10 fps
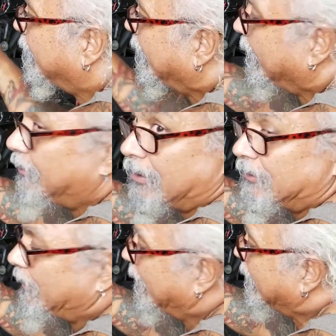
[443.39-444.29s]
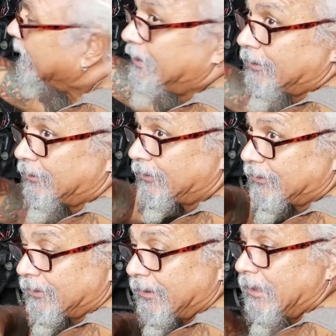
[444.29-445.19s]
Here you can see the gears,
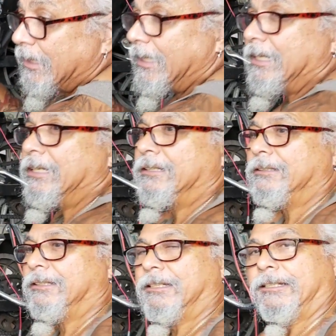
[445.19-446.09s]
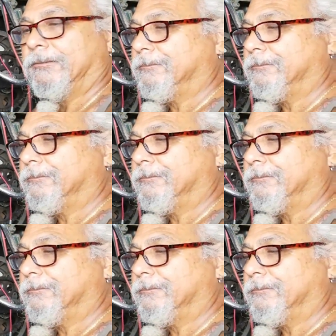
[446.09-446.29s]
and I